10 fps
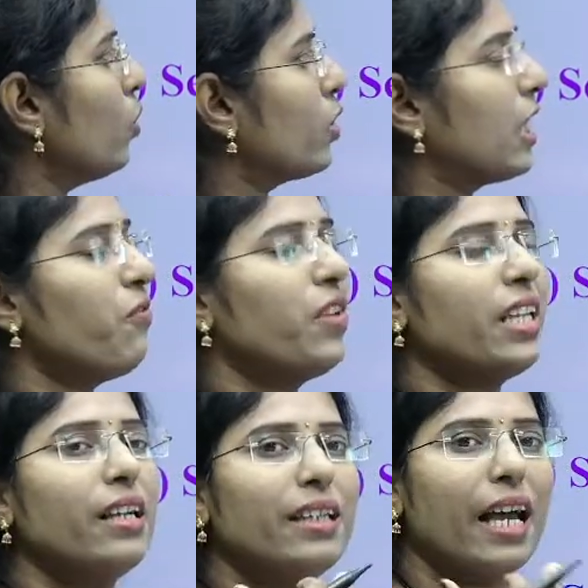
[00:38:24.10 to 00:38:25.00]

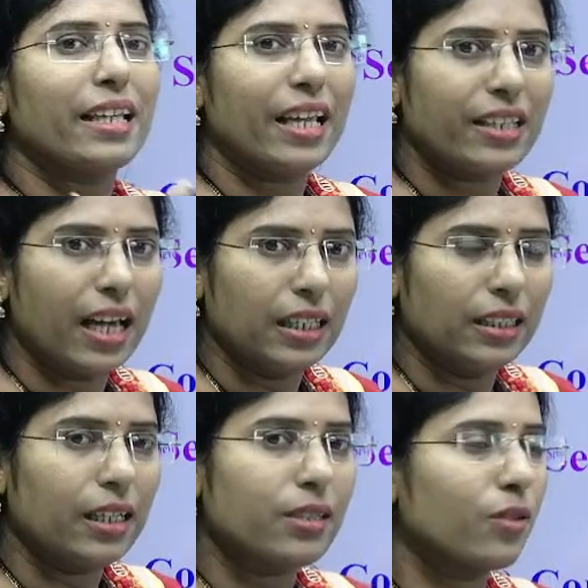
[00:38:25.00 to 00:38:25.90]
severe diarrhea, that
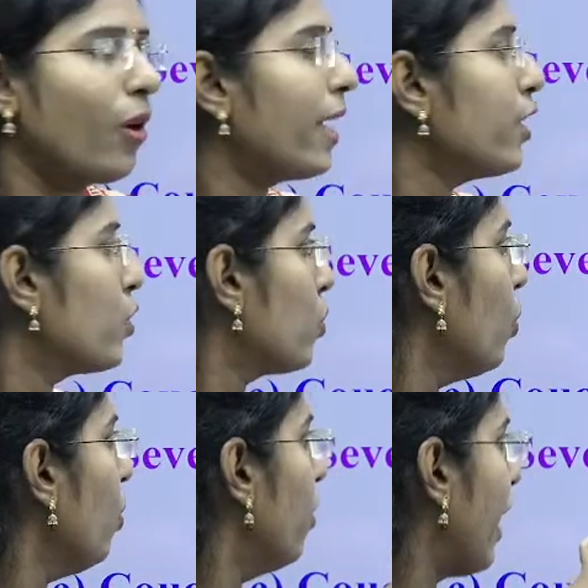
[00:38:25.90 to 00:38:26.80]
is rice
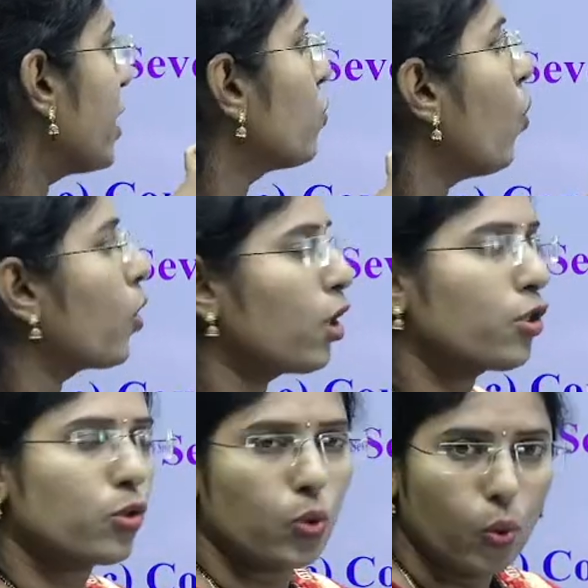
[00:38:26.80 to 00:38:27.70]
water
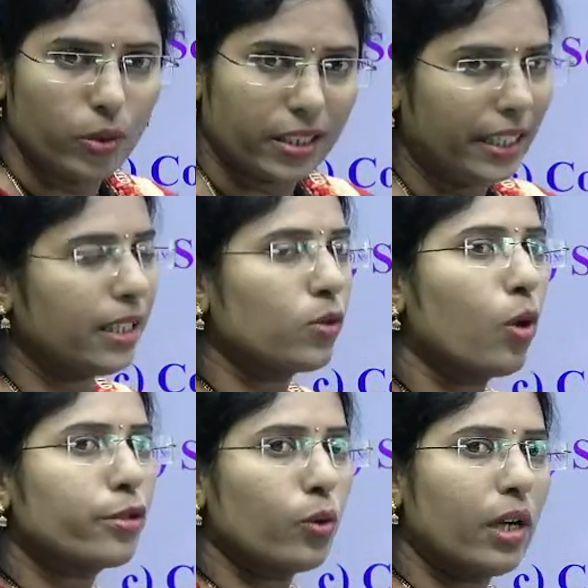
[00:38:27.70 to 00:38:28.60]
stools. It is
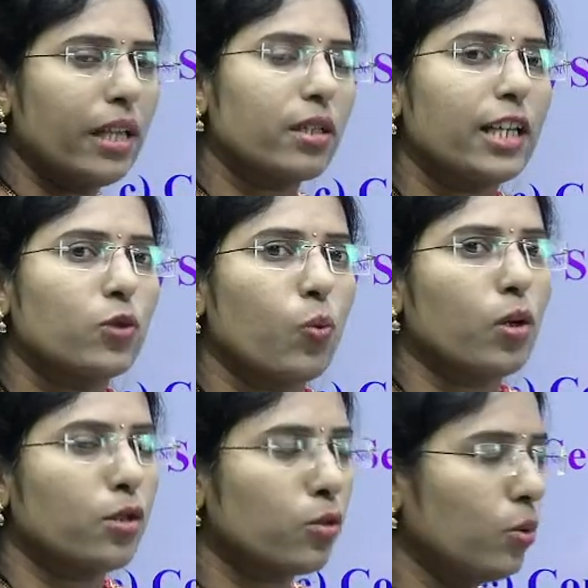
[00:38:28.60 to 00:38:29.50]
also known as rice water
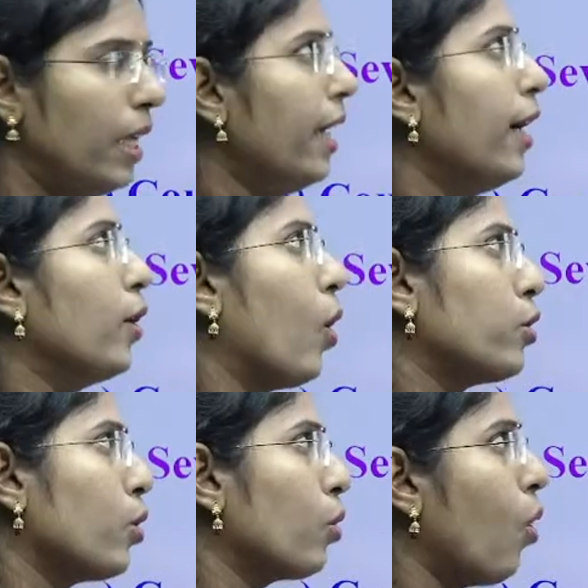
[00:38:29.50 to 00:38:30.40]
stool. It
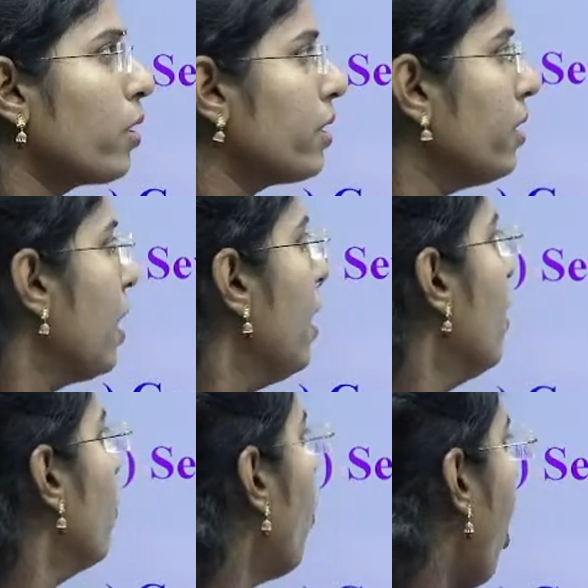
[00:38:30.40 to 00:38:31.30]
also causes
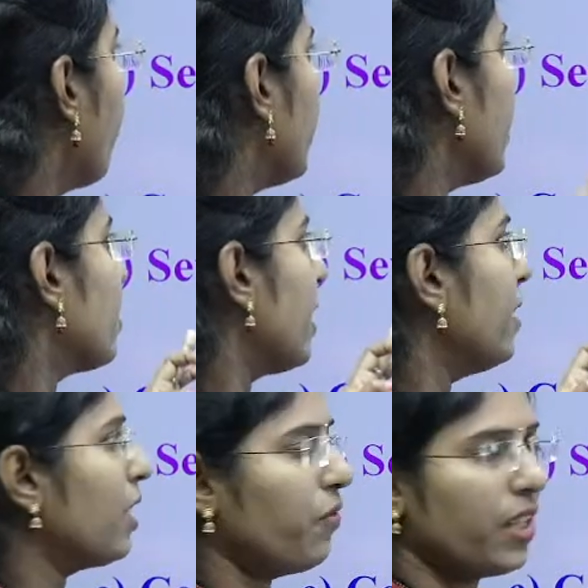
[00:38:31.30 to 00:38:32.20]
vomitings and
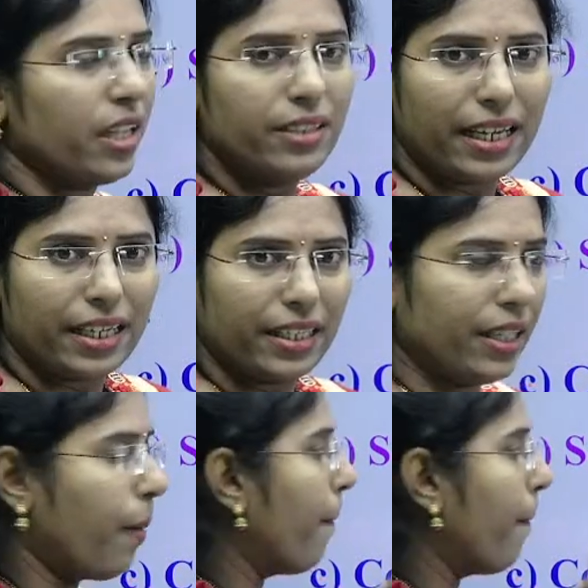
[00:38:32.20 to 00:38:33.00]
severe diarrhea.